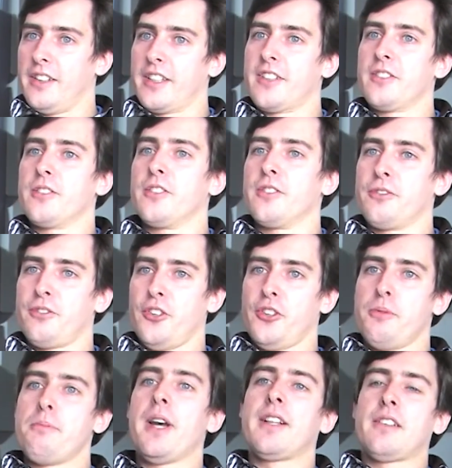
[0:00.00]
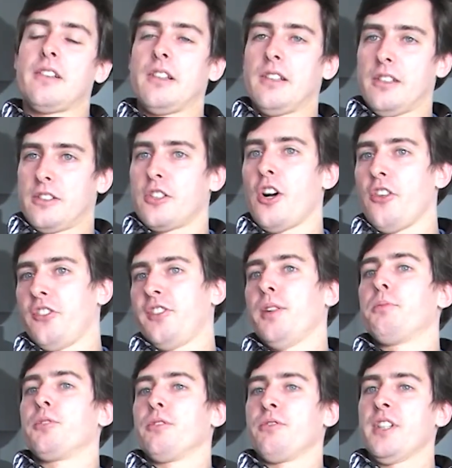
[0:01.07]
Like the fundamental
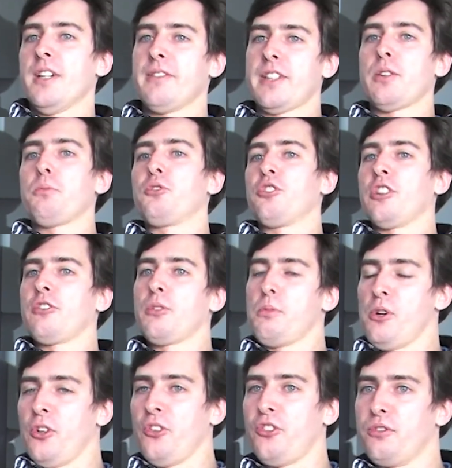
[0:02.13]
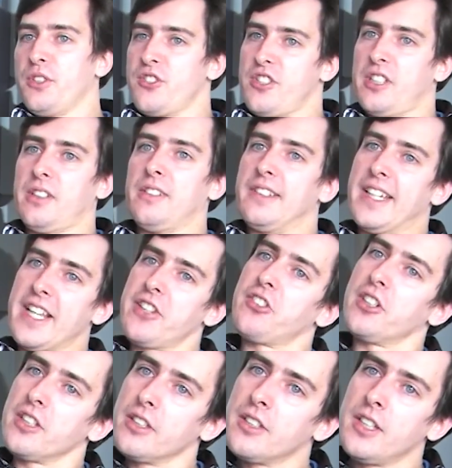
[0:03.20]
concept of having observables, which are
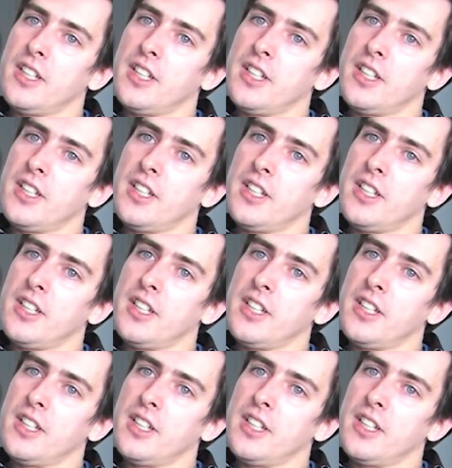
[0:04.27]
lazy,